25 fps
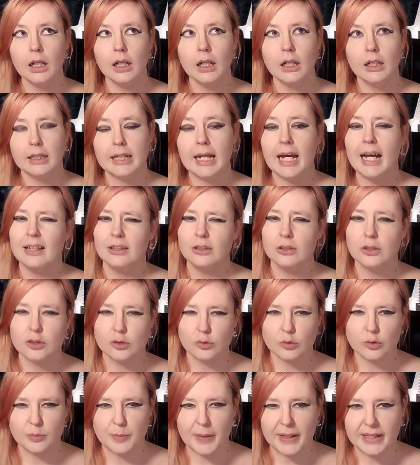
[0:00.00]
Kalos
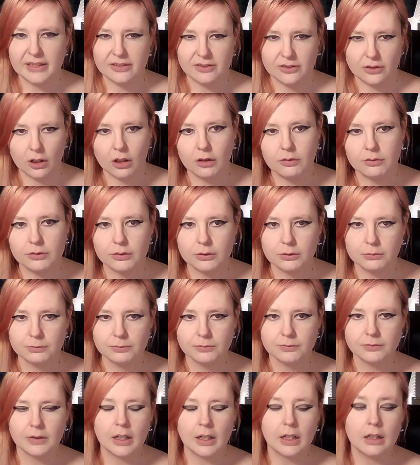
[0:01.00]
was based off
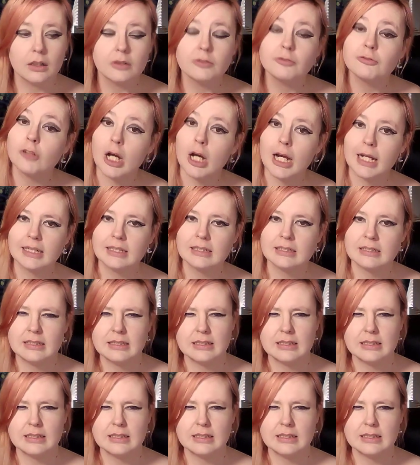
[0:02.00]
of France,